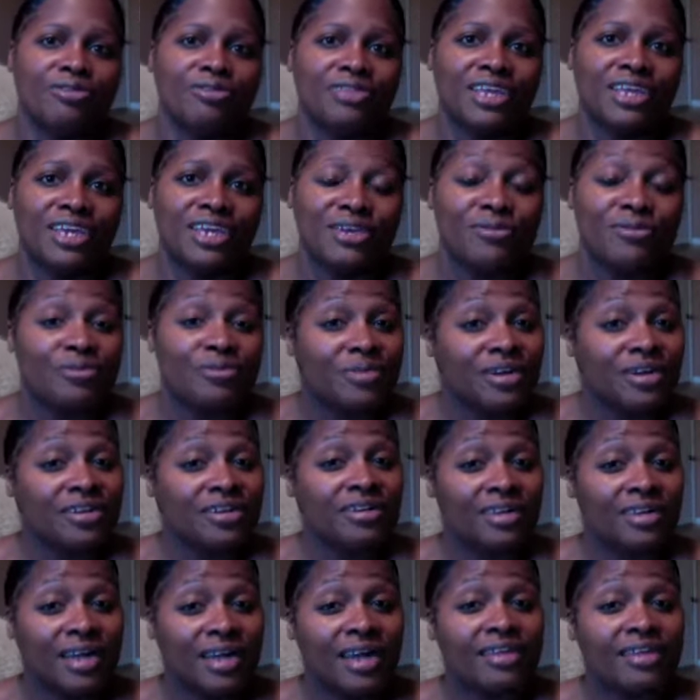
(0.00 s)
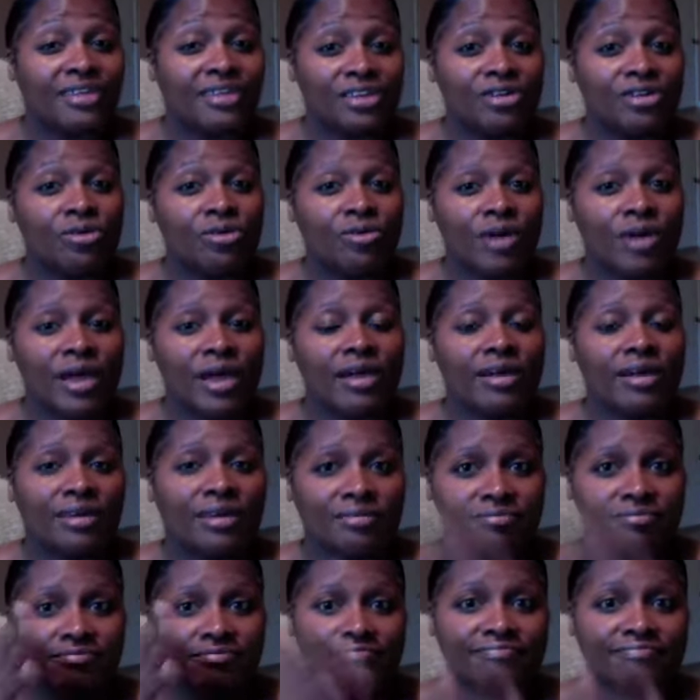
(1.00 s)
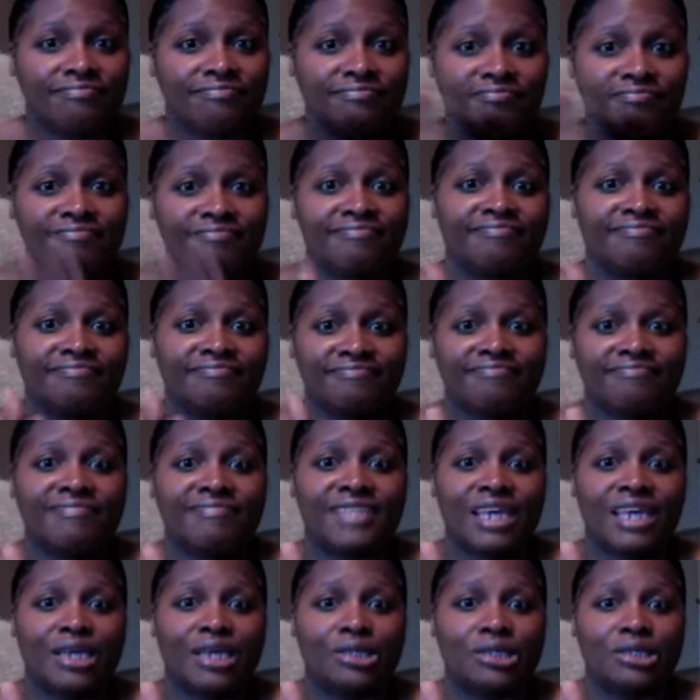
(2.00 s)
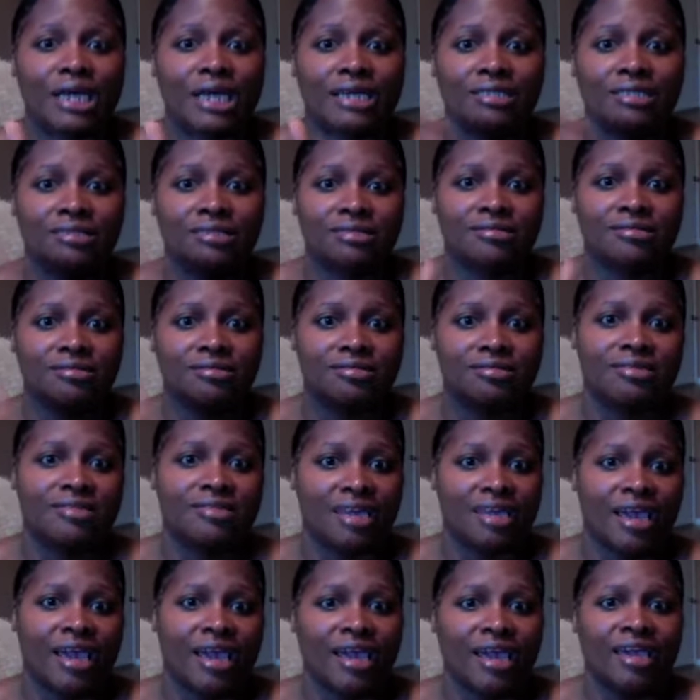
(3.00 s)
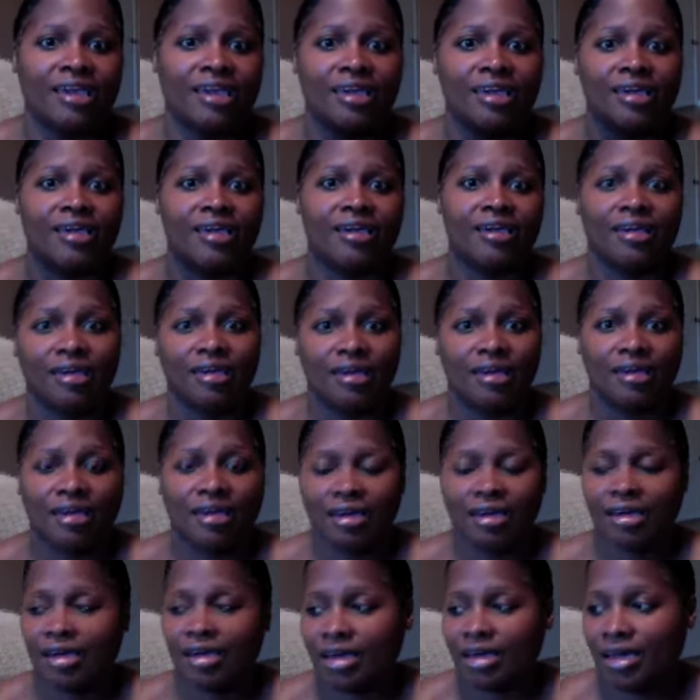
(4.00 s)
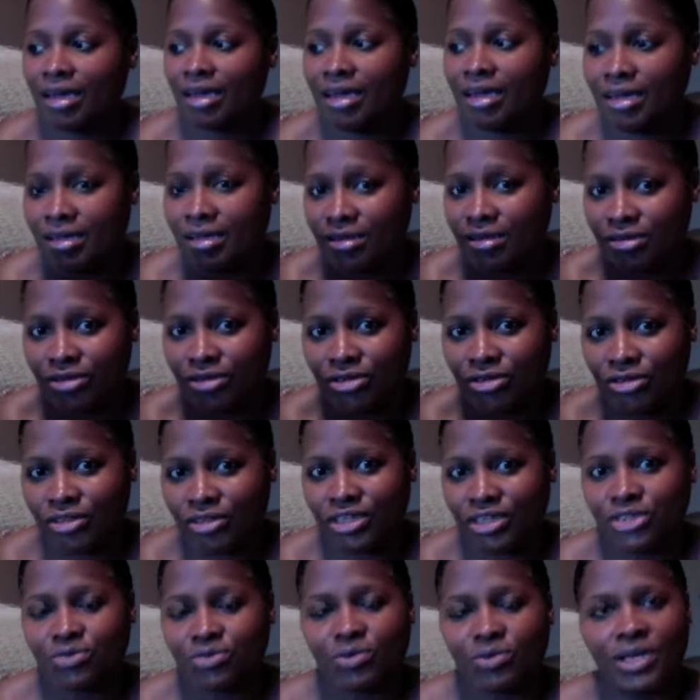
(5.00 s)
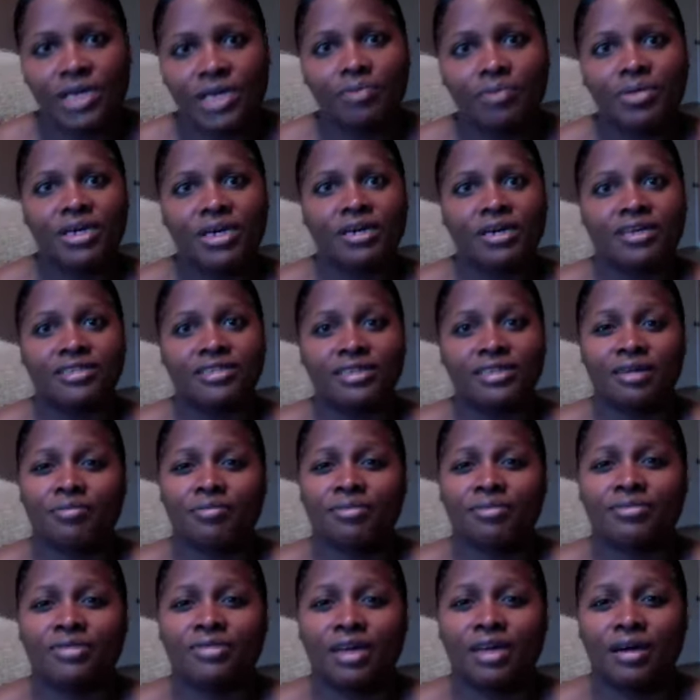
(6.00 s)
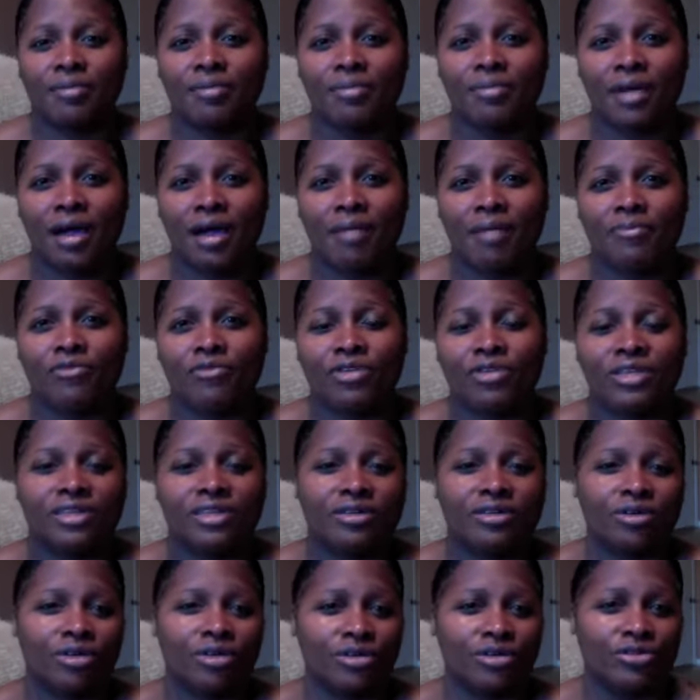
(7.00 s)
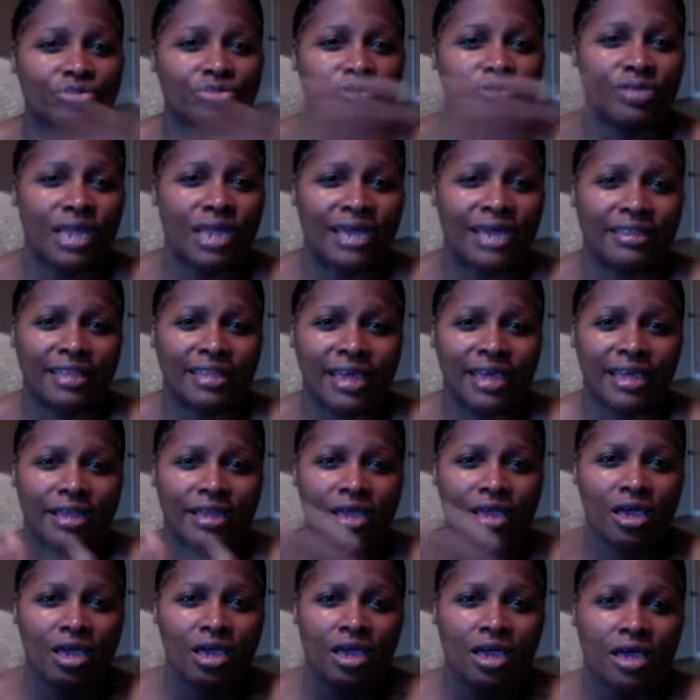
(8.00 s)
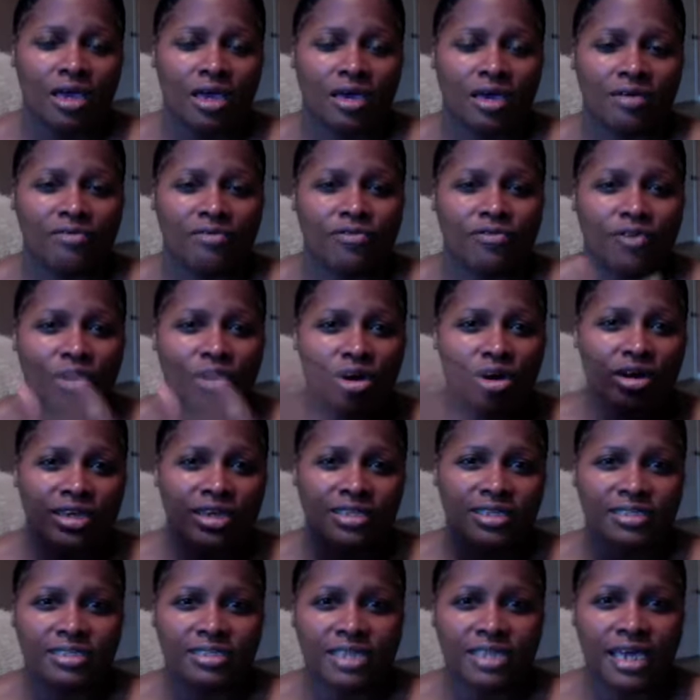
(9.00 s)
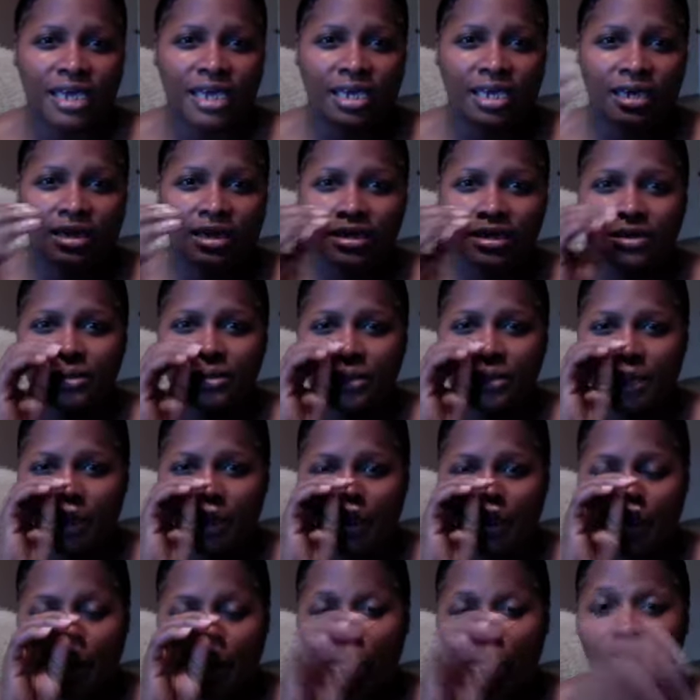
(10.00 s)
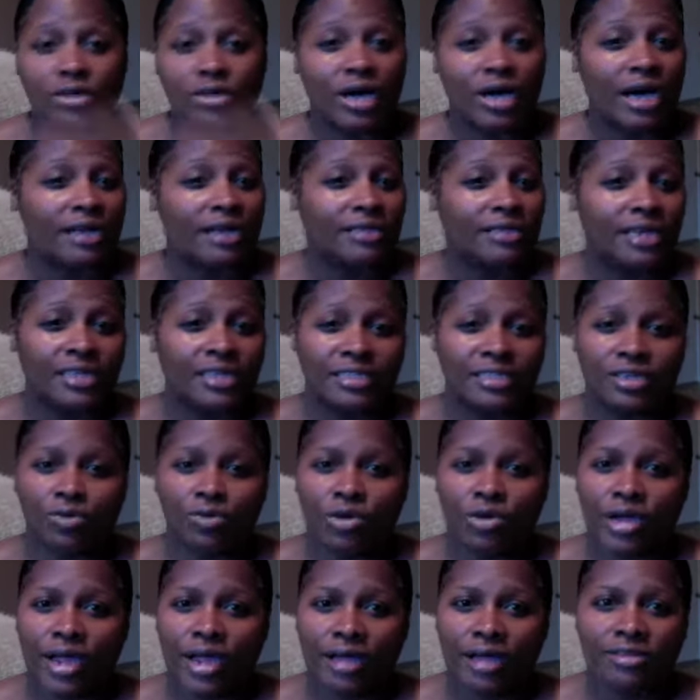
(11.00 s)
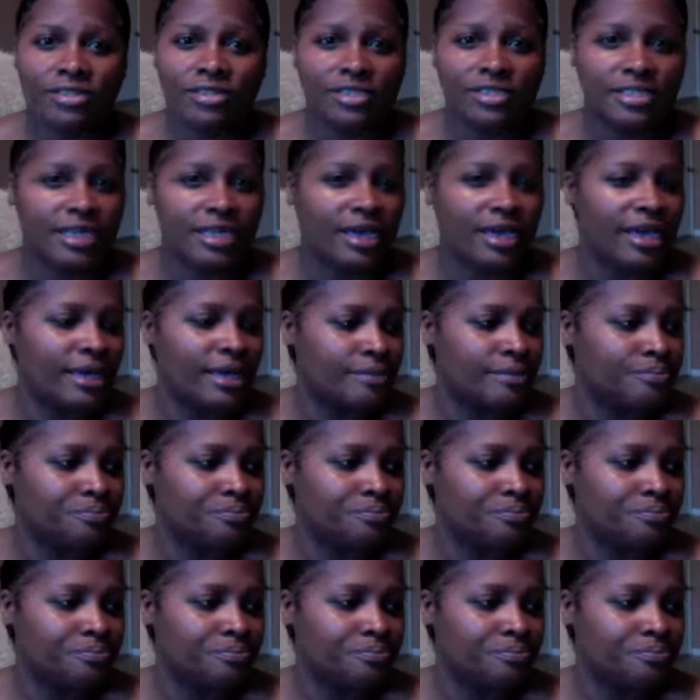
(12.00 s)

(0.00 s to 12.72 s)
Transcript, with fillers: think it would be a good idea right like today and th this week because I'm, I'm I'm really going through like that foggy stage. Um, although I, I did work out today.